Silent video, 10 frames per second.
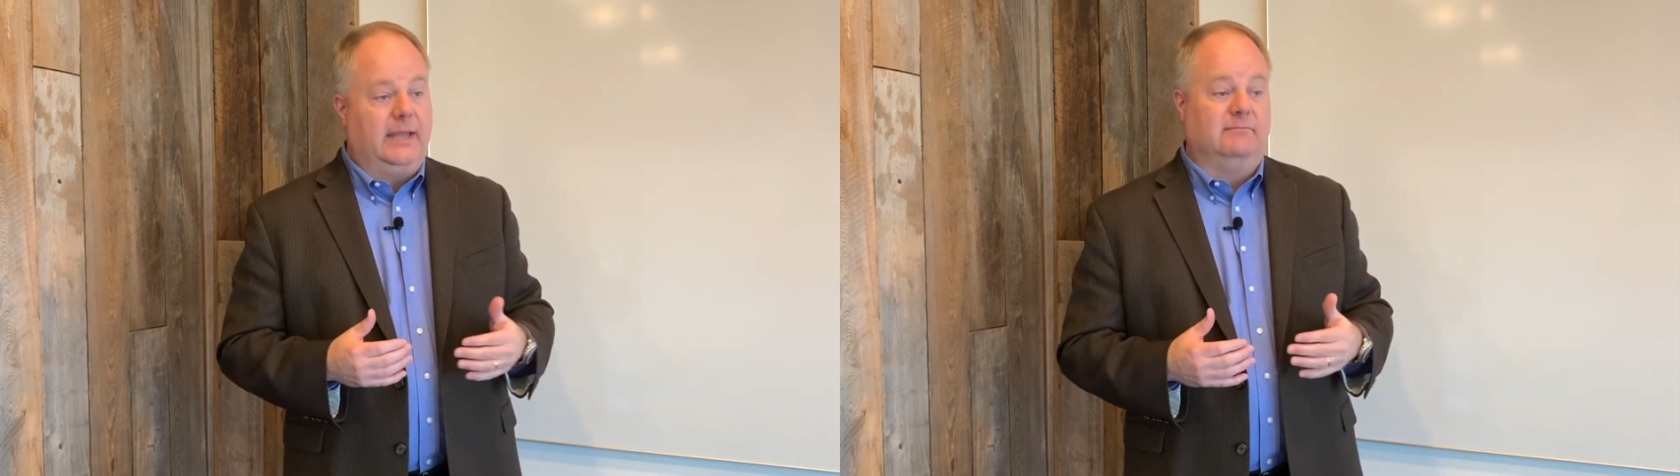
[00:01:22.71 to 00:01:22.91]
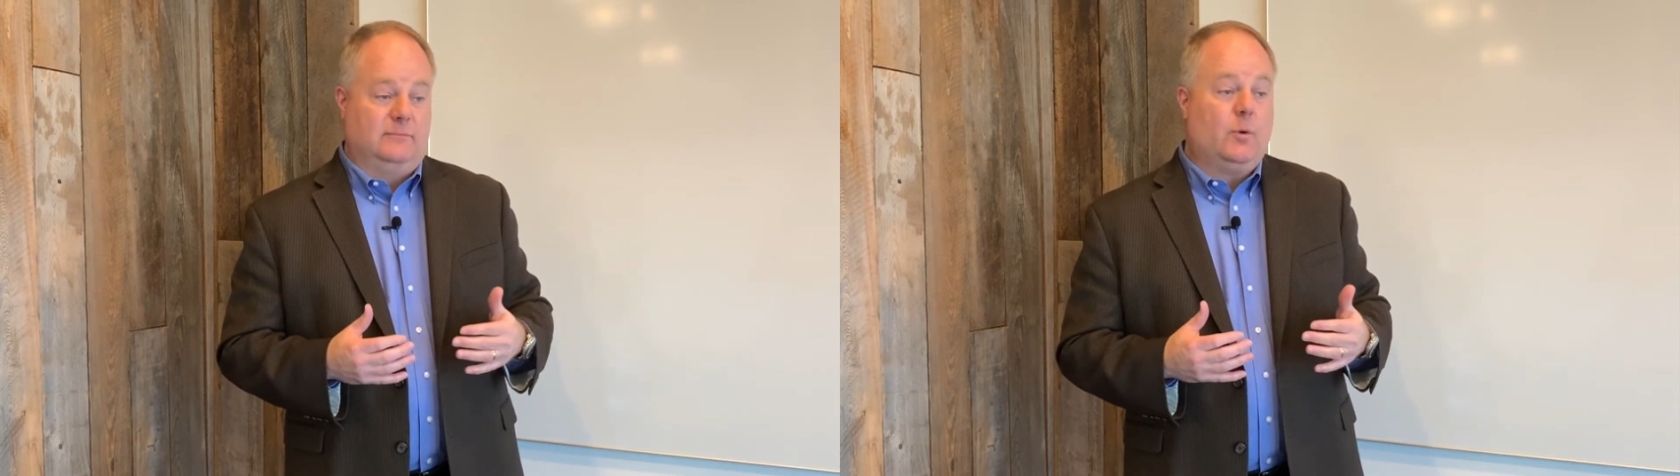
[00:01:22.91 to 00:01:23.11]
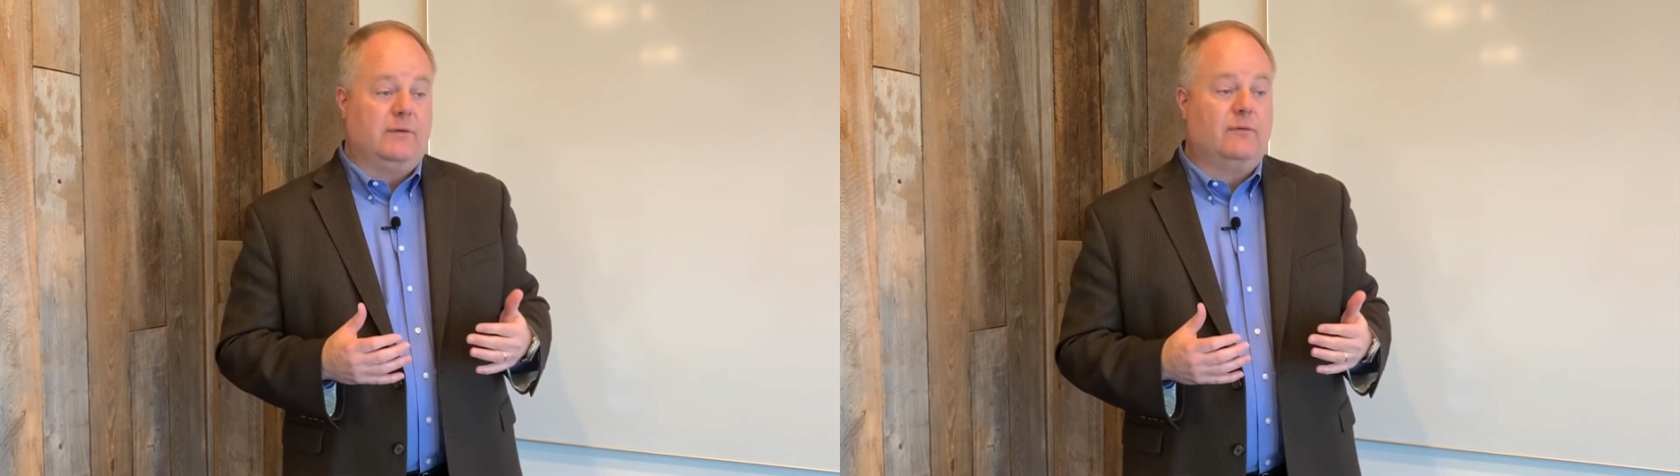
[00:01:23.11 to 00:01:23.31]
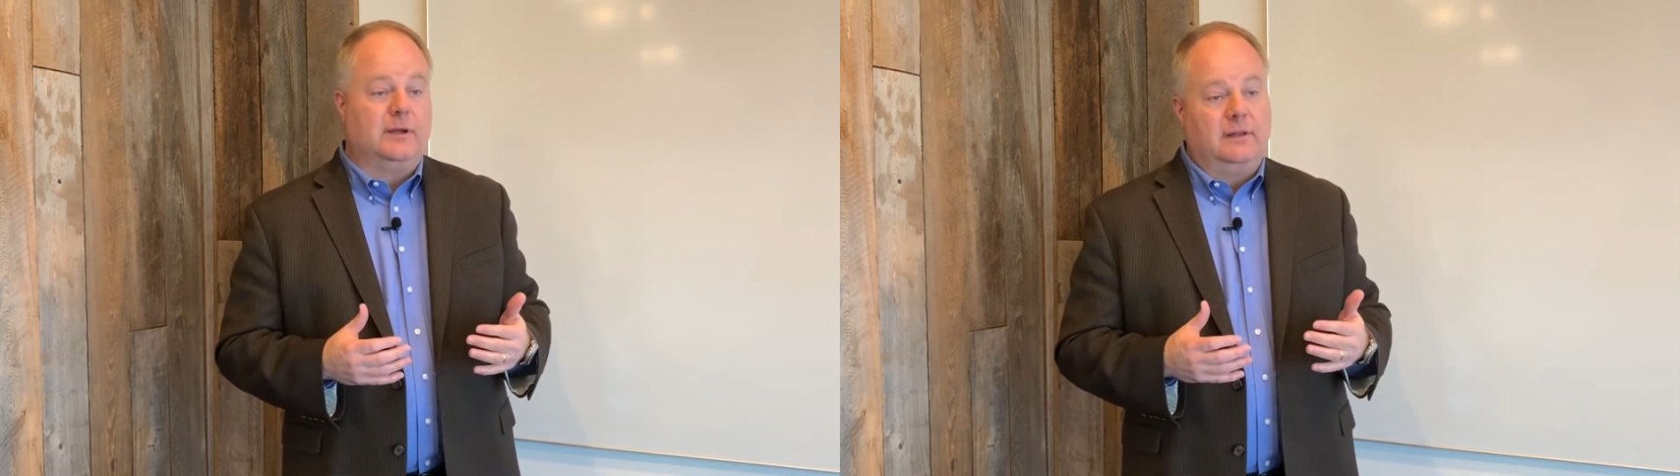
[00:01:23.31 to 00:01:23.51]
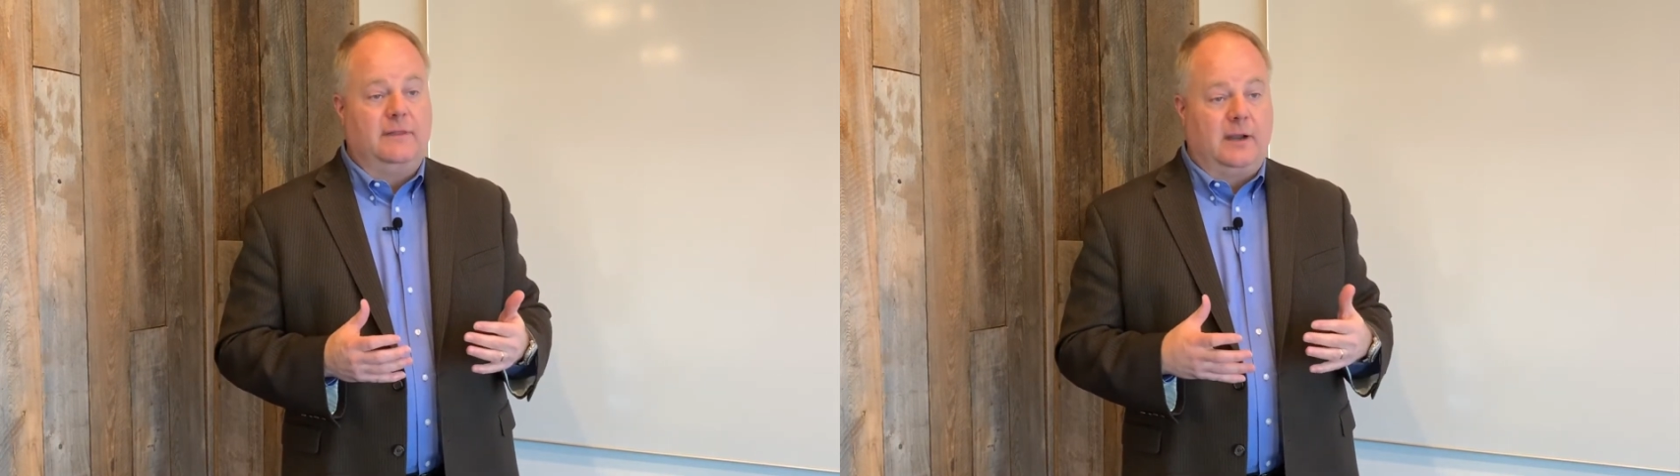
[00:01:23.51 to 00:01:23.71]
and quite
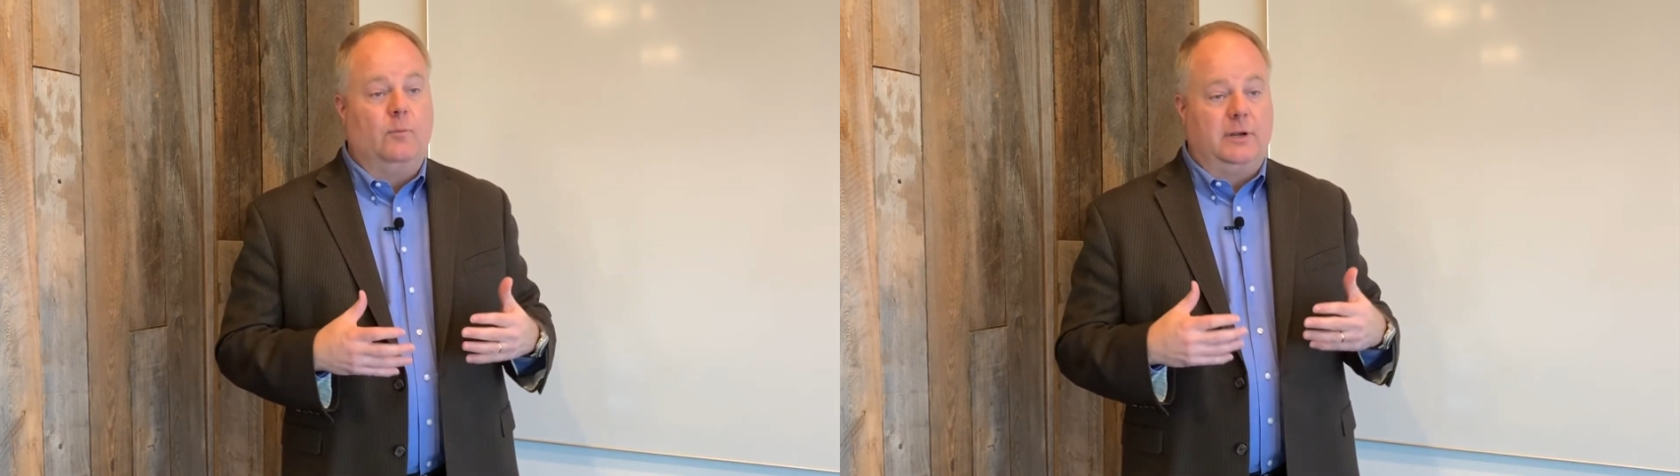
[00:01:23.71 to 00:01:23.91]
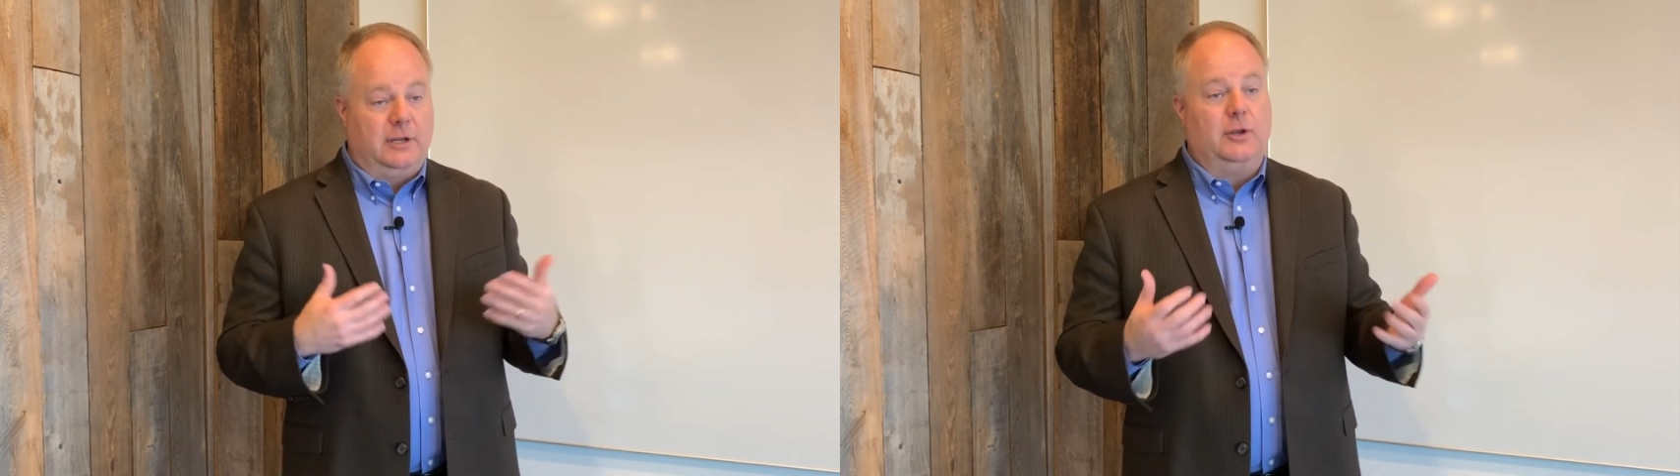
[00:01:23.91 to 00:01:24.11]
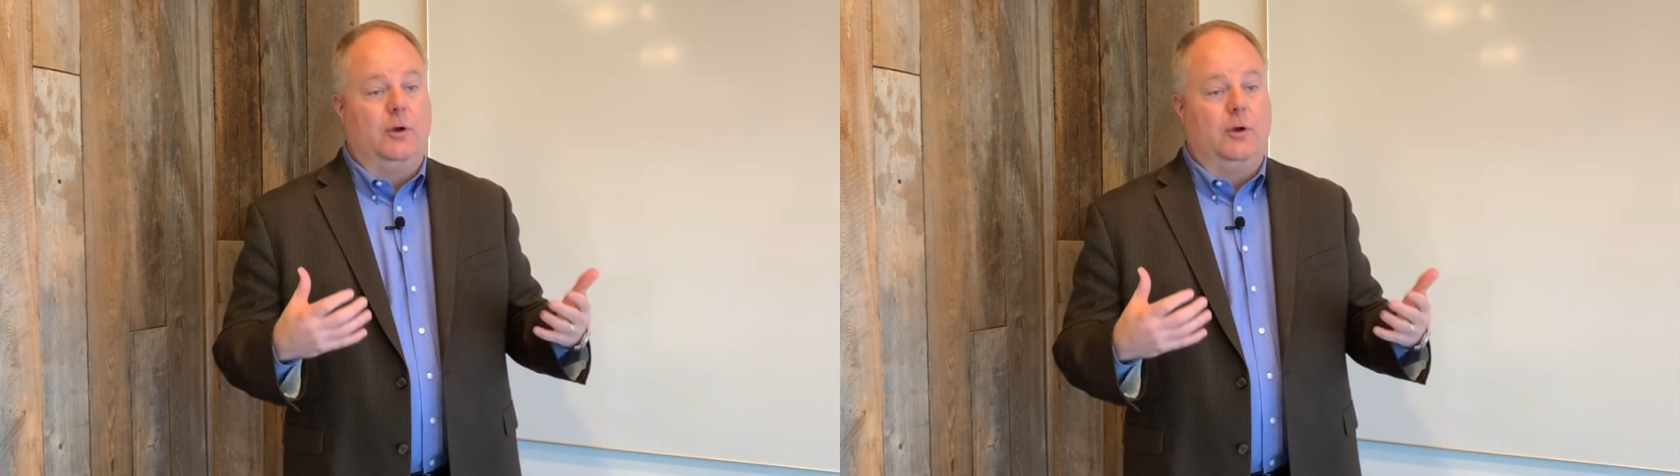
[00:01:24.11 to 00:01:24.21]
frankly that I wanted to